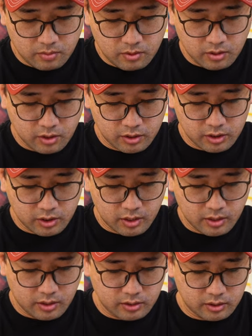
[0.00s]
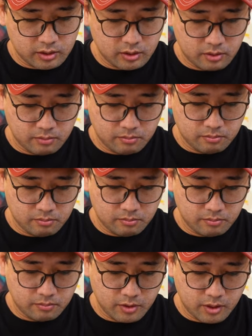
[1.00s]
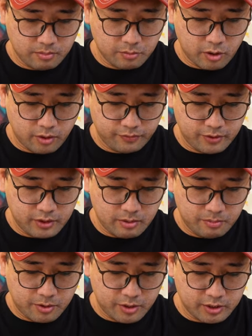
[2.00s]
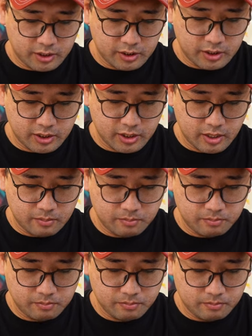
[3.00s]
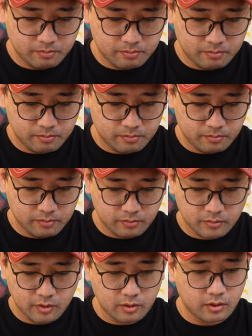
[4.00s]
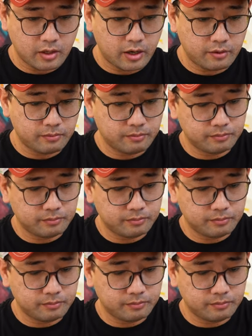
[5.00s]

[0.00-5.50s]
Because it has some um, coffee deposits in them. There.